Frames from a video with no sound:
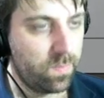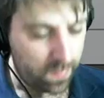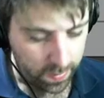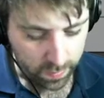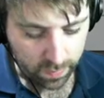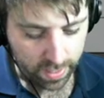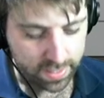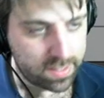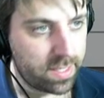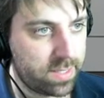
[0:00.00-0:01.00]
maybe
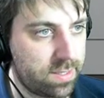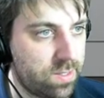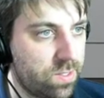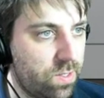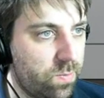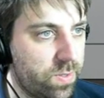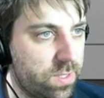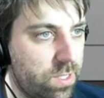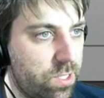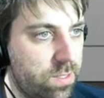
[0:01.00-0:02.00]
place these in certain
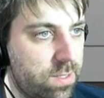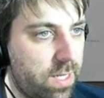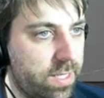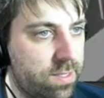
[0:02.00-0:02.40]
positions like